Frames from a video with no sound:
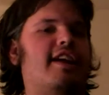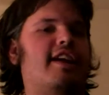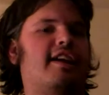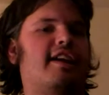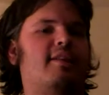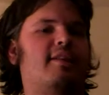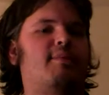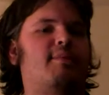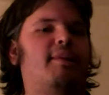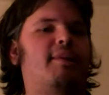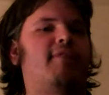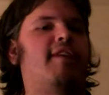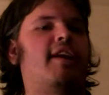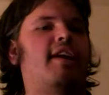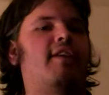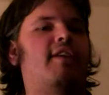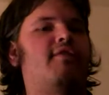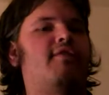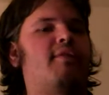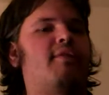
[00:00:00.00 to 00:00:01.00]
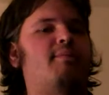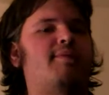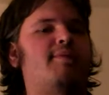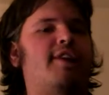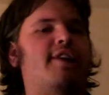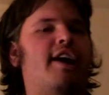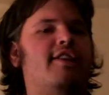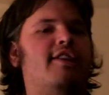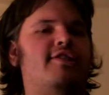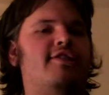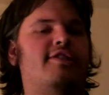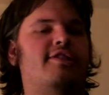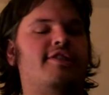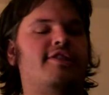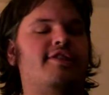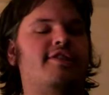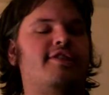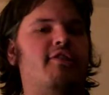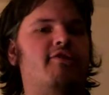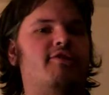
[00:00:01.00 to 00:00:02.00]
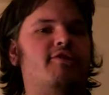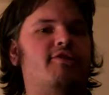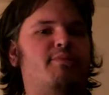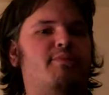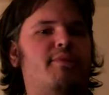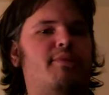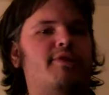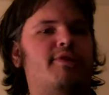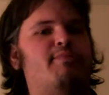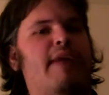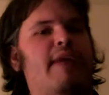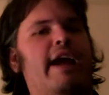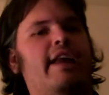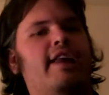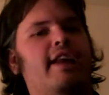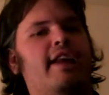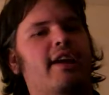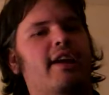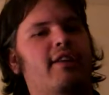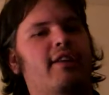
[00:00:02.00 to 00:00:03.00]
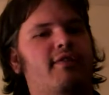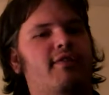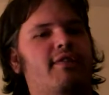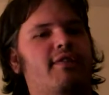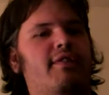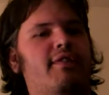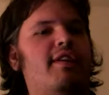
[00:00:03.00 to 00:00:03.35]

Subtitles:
that could be written from Jon Snow's perspective,